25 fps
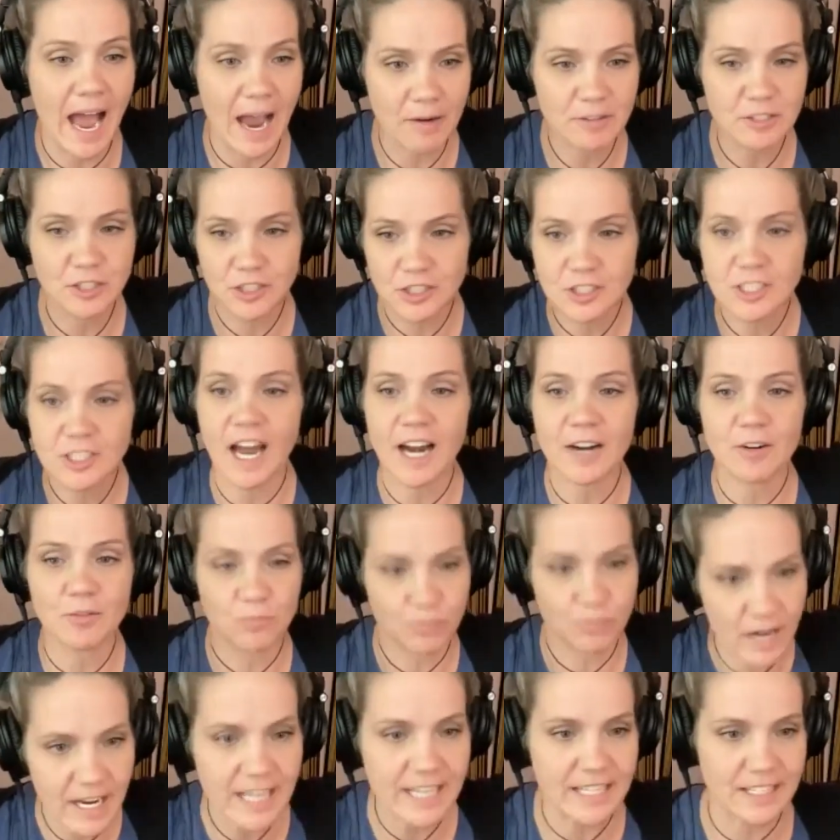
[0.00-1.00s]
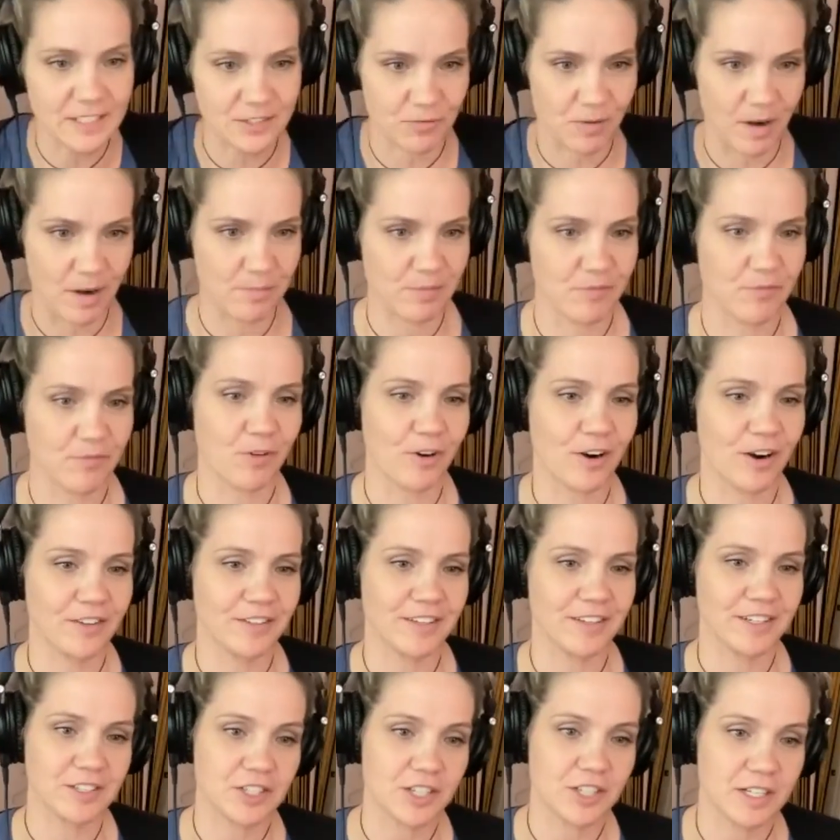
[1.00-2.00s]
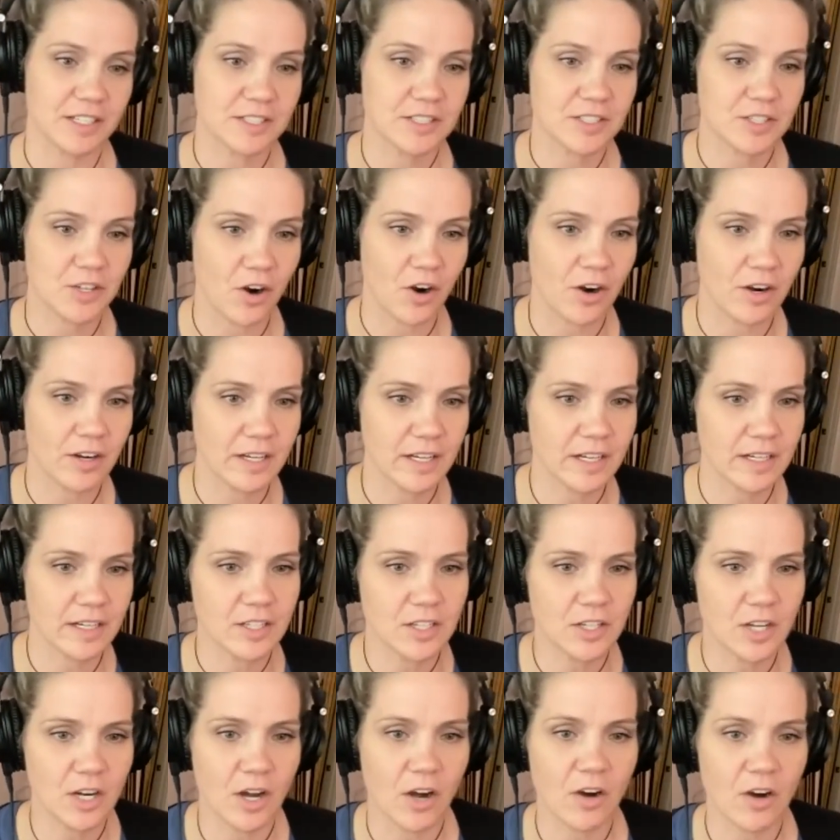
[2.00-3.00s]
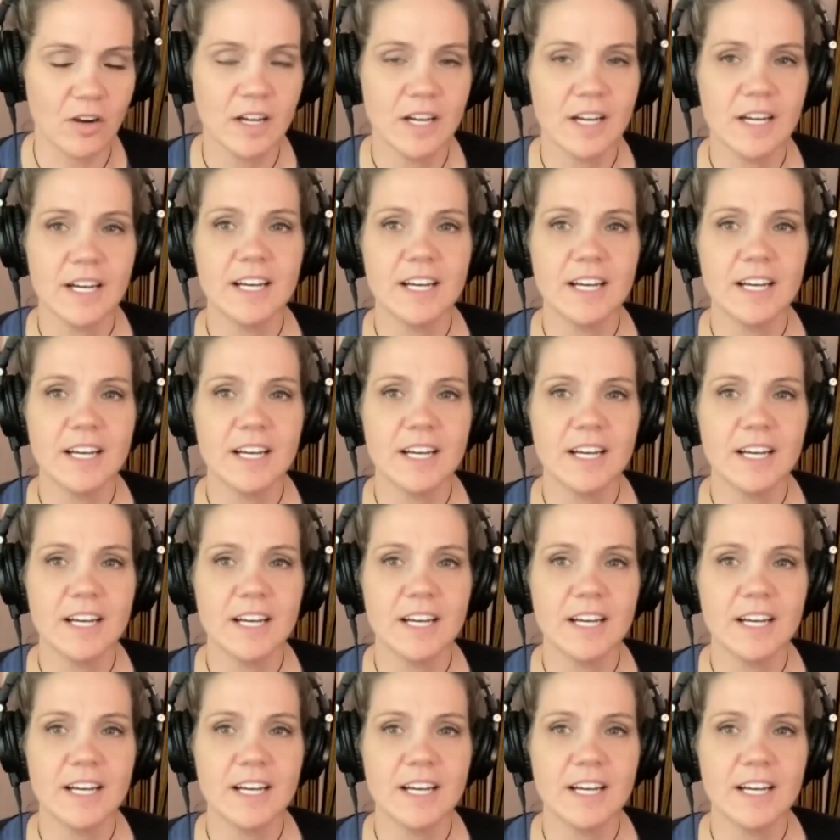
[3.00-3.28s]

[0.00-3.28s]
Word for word: I just got a raise right before all this shit started, you know?